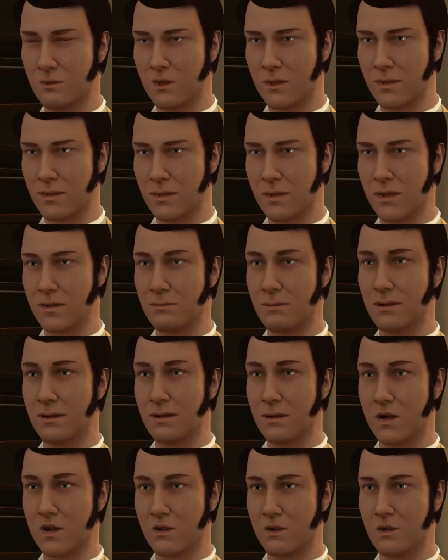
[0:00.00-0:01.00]
What is it that
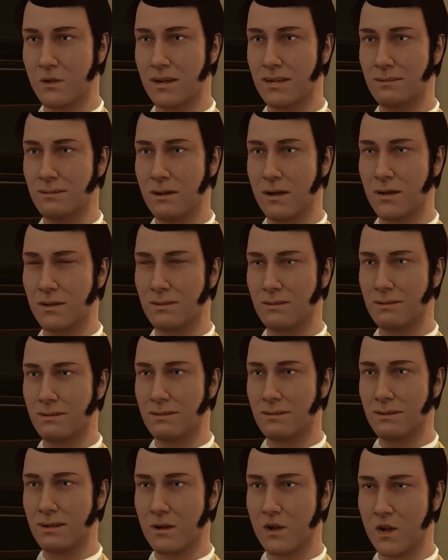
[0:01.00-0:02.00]
makes you stop me?
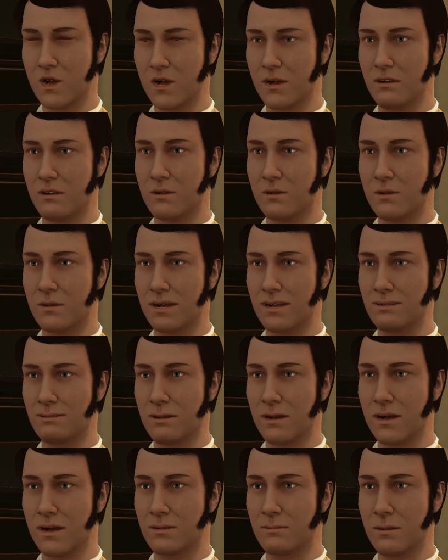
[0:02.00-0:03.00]
Do you ever
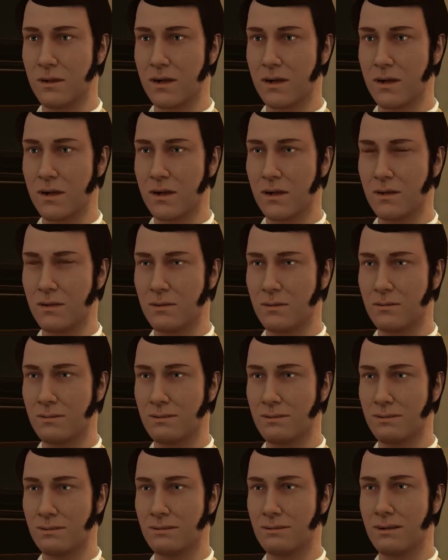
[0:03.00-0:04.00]
stop anybody else?
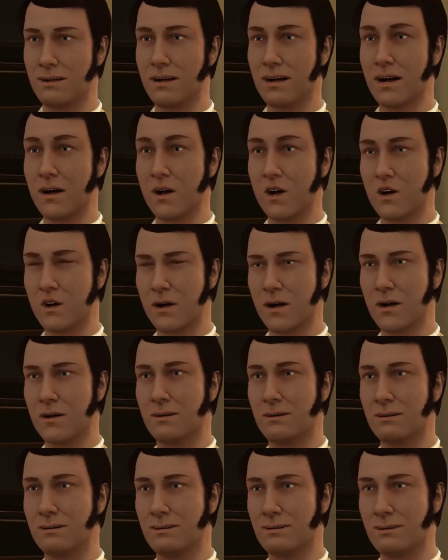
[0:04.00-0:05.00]
I doubt
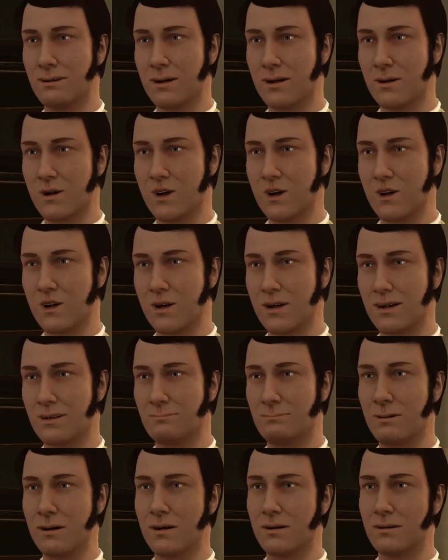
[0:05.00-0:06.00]
it. It's
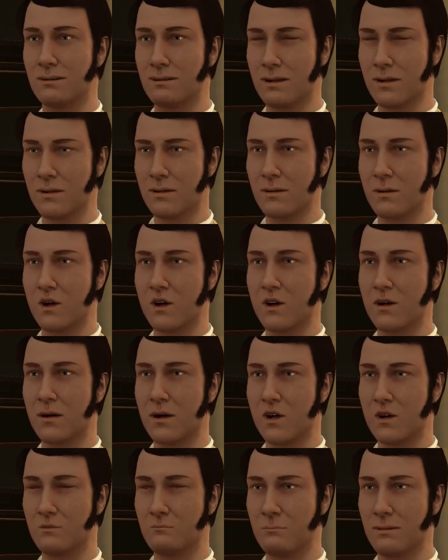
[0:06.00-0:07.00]
always me. As soon
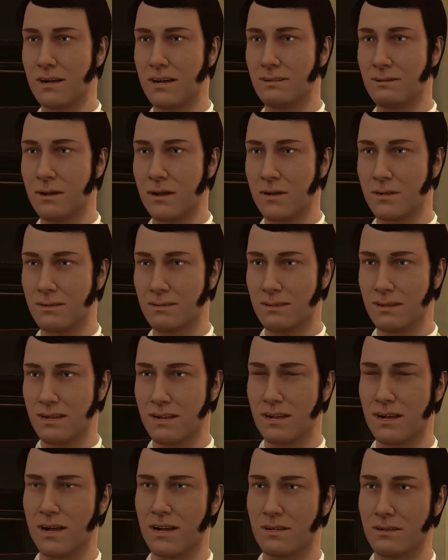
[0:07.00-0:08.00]
as you spot me,
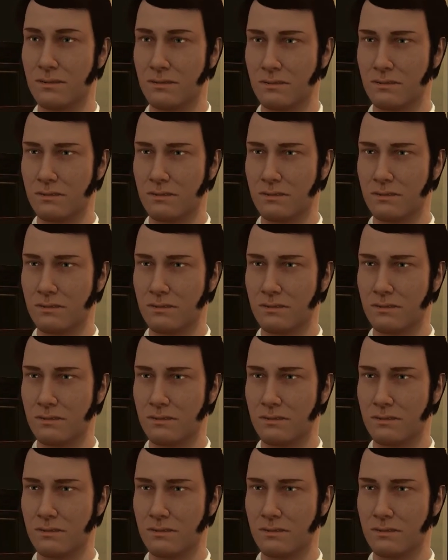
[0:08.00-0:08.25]
right?